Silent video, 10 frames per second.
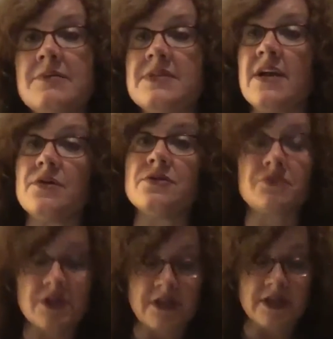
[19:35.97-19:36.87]
that goes
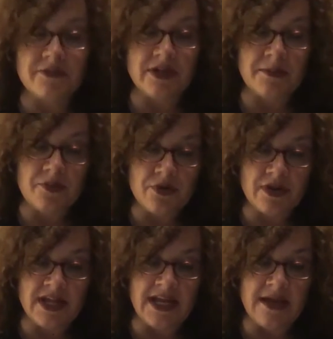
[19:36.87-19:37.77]
really, really
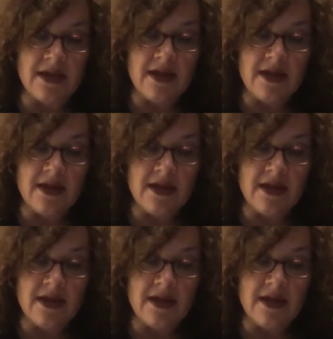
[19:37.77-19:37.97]
poorly.